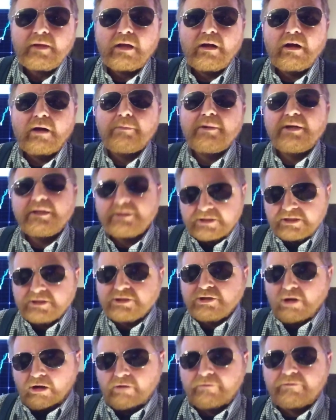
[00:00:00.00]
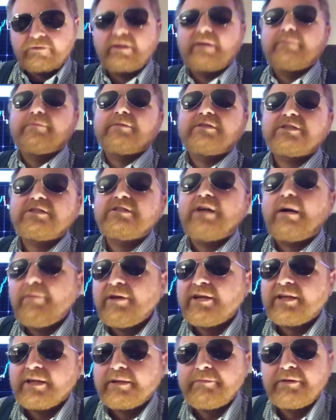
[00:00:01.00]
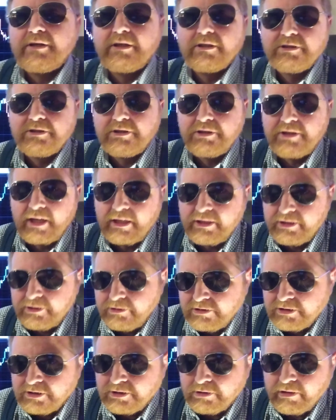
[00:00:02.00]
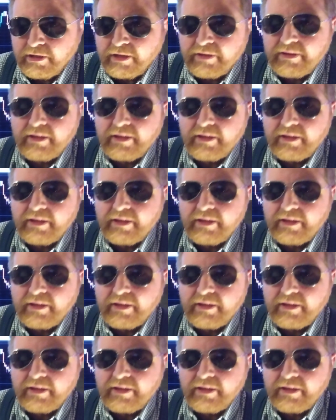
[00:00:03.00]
It's hard for them to stomach it because they're not used to it.